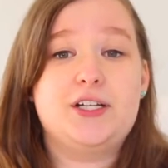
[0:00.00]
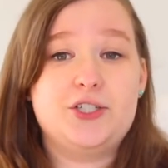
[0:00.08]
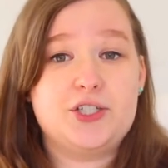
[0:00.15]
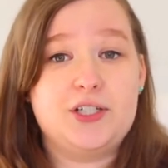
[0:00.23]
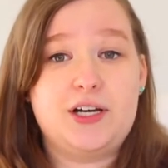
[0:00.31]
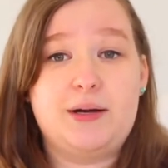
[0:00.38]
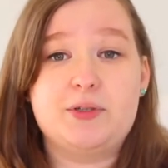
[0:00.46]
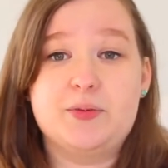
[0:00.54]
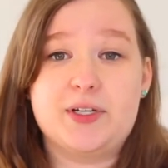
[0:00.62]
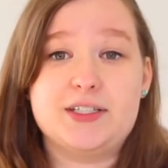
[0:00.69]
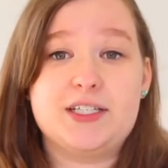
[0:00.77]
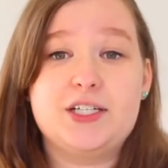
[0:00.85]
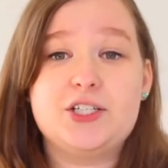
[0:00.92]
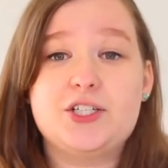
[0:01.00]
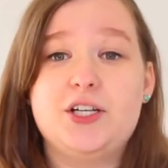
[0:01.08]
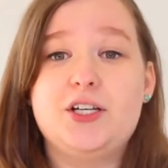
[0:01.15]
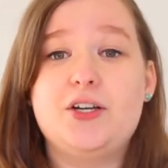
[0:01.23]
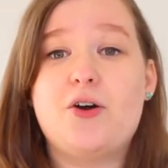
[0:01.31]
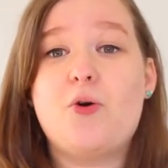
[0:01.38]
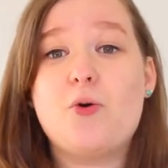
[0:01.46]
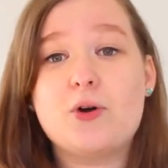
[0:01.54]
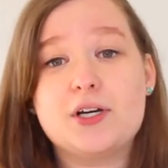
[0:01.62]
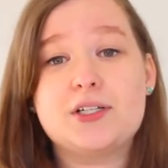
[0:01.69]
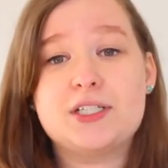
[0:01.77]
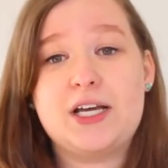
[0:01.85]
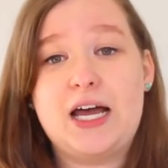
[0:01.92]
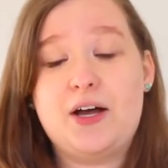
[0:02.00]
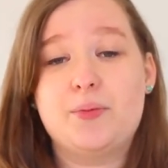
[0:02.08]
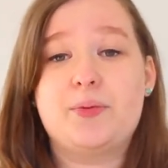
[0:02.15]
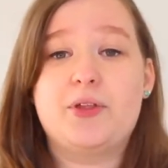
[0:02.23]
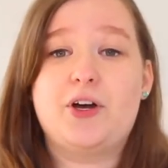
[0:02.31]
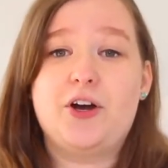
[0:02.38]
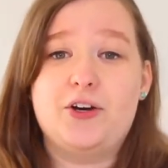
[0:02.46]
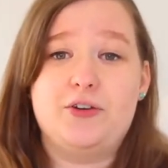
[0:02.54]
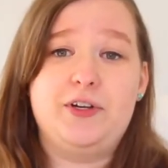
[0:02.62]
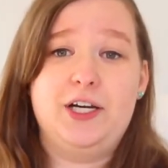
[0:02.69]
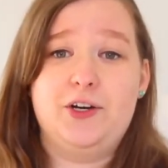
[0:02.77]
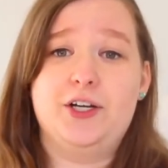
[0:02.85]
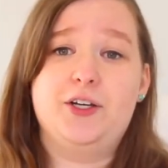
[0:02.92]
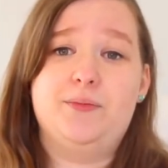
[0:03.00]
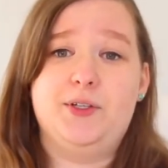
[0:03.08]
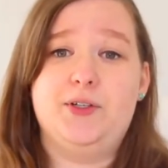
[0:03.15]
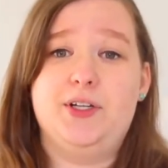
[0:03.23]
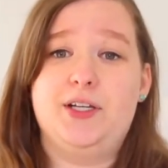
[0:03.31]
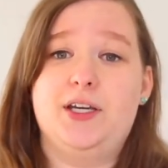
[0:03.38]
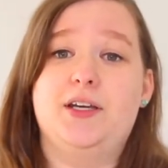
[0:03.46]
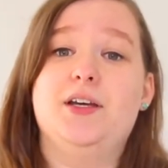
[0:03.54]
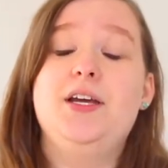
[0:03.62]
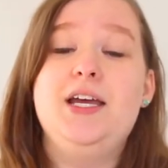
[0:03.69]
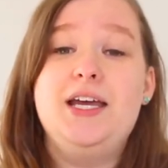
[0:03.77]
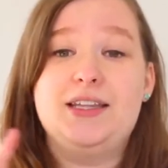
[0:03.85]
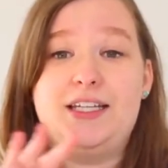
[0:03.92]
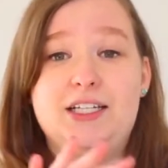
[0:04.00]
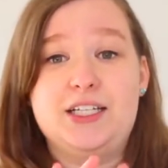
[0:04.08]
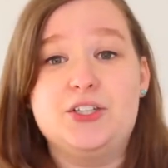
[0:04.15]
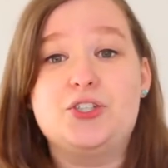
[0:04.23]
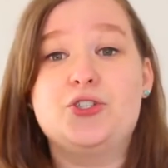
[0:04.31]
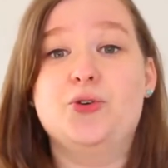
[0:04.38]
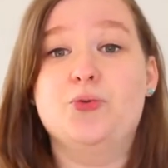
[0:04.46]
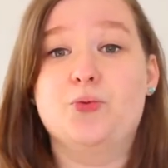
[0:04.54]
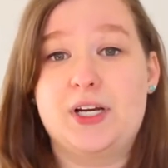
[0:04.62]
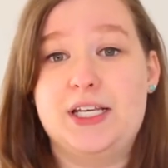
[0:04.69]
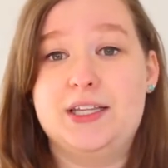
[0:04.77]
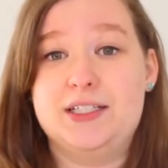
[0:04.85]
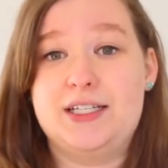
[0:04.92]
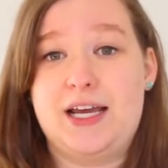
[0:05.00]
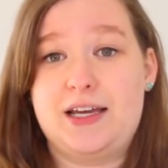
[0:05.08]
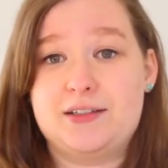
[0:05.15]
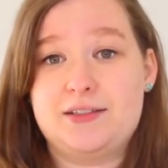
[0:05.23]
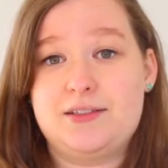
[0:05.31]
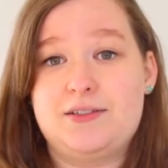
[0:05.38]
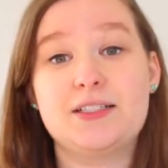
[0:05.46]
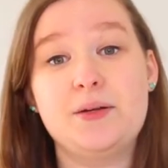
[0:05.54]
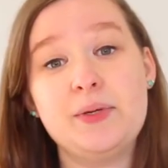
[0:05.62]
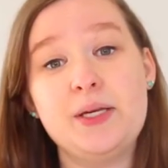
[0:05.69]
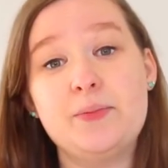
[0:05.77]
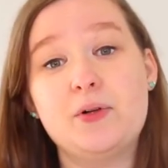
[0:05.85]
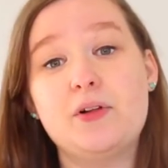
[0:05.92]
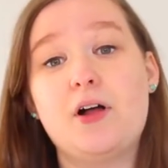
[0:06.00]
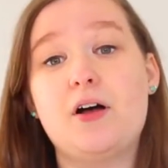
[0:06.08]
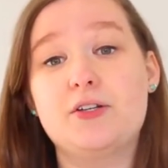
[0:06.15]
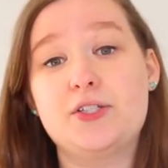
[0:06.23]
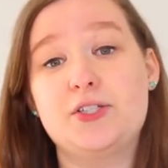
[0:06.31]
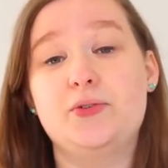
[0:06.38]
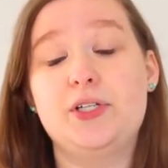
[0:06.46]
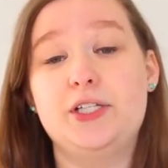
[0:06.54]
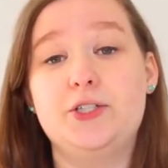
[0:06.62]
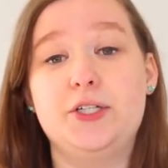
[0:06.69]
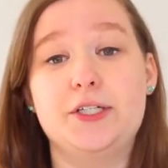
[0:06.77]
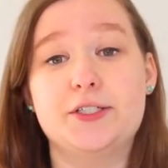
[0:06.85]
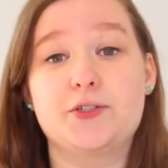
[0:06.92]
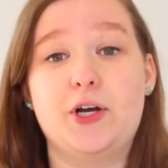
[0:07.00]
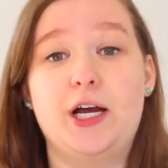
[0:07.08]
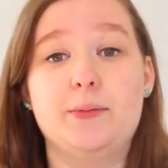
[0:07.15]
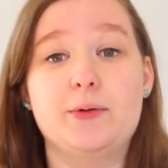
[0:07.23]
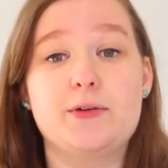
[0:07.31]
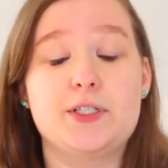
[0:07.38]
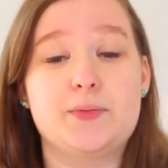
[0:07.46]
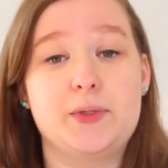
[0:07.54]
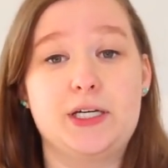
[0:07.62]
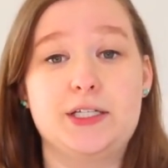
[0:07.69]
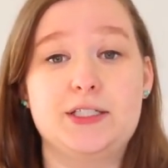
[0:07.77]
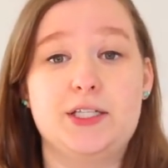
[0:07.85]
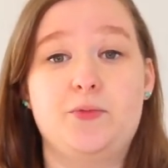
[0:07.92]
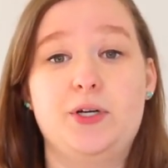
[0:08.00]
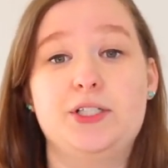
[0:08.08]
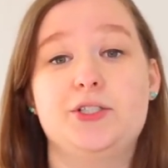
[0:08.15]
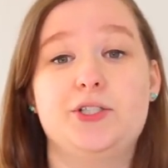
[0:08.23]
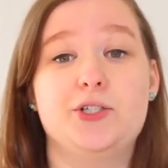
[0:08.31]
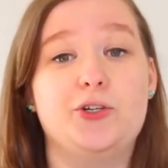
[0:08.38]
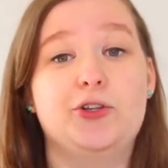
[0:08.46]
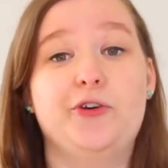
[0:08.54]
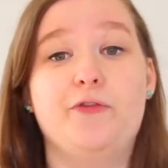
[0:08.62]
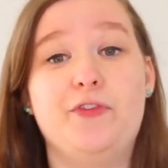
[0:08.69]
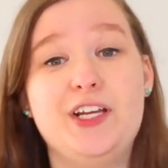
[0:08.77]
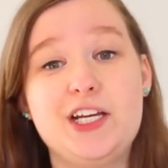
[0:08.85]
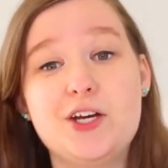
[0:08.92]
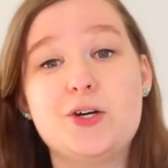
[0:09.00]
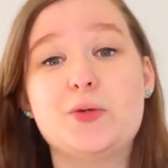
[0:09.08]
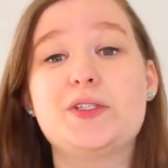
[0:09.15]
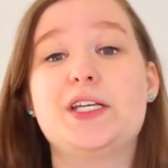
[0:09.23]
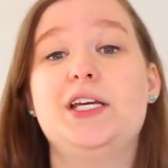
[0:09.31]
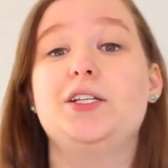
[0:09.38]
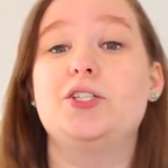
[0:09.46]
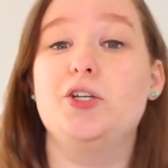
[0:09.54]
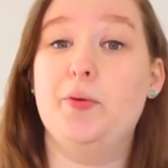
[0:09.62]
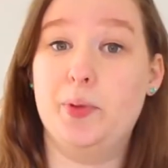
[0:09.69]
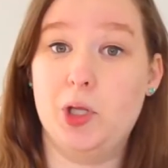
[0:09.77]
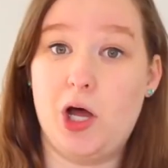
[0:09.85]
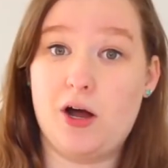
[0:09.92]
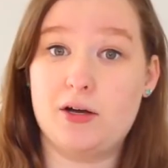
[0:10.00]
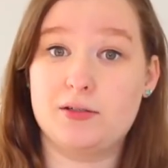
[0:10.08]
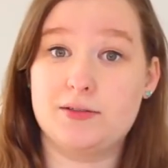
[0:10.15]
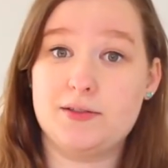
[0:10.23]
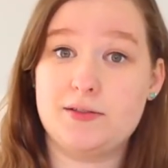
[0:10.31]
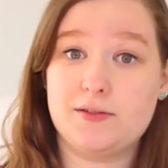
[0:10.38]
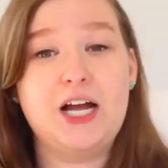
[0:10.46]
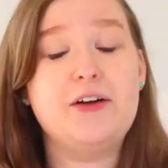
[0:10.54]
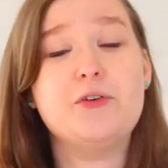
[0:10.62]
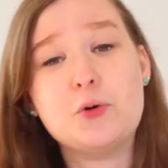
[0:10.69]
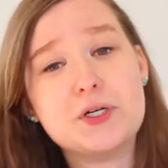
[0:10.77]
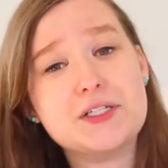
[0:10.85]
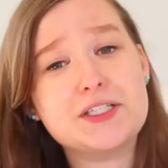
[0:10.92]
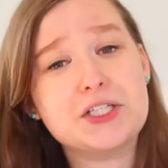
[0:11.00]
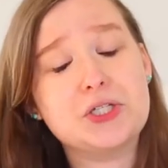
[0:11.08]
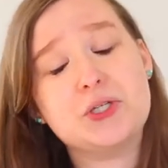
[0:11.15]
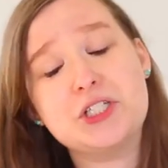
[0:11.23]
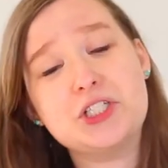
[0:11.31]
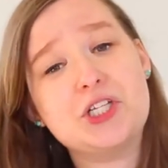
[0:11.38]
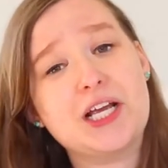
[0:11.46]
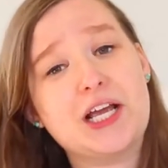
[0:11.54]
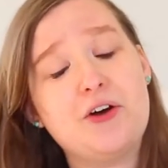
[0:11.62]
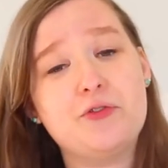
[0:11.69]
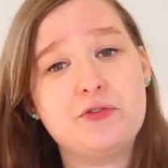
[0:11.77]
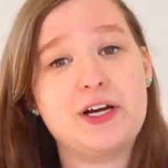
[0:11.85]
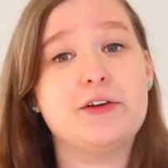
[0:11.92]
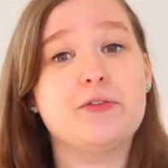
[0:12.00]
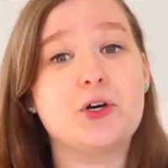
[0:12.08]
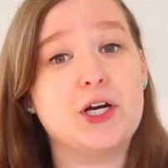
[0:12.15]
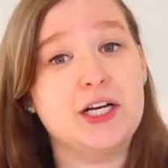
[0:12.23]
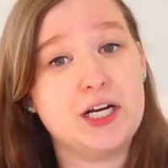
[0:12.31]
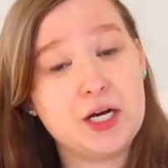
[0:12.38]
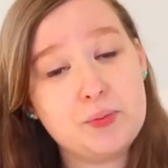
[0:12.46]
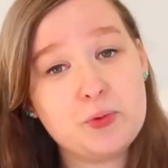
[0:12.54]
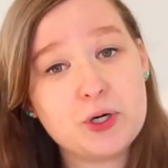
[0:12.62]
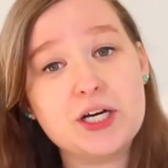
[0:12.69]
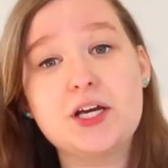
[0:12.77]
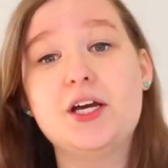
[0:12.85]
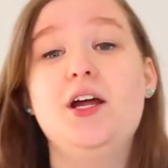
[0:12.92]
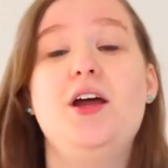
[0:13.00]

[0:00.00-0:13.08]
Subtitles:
engine optimization, or to help the hard of hearing community that needs to read the text. Some people also need transcribers because they want to turn their videos into blogs. Of course, you can check out Fiverr and Upwork,